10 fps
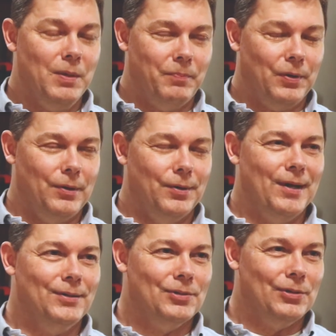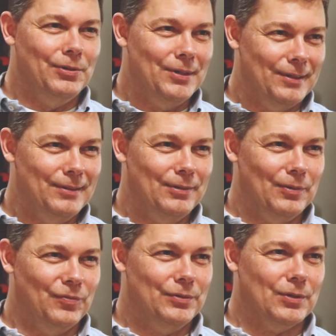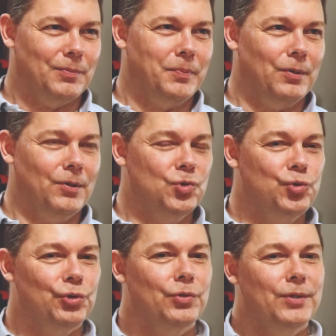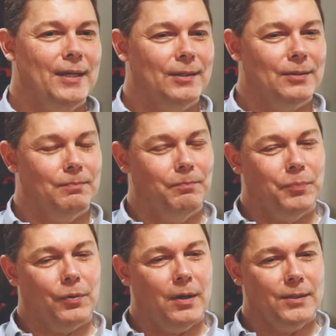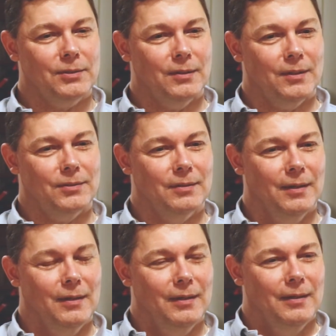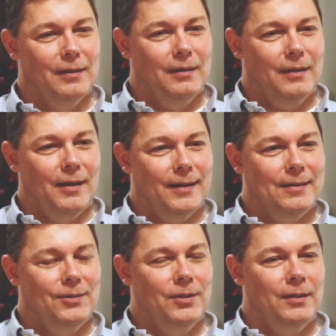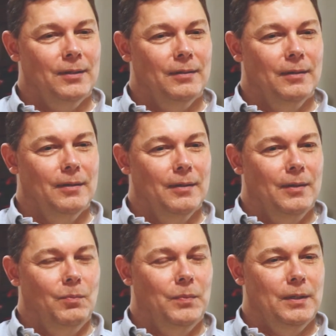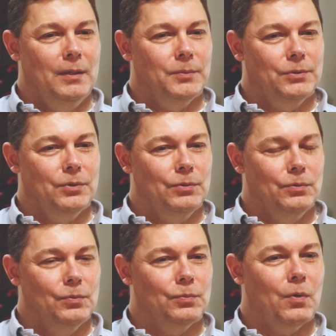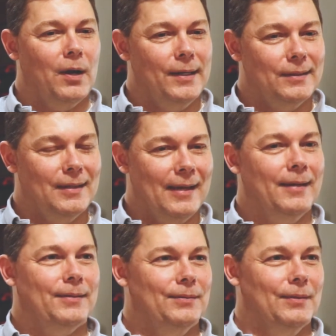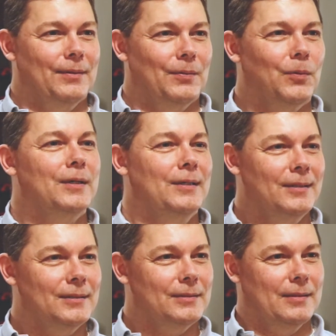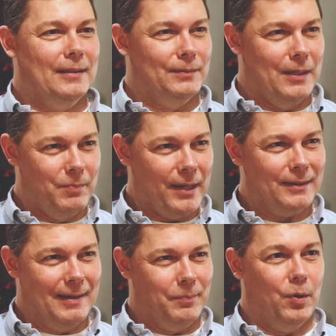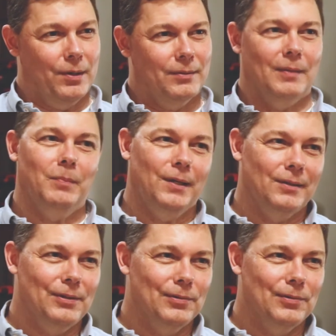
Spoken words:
the part and turn it into a physical part during that process, I could then be able to write down what it is about that part that made it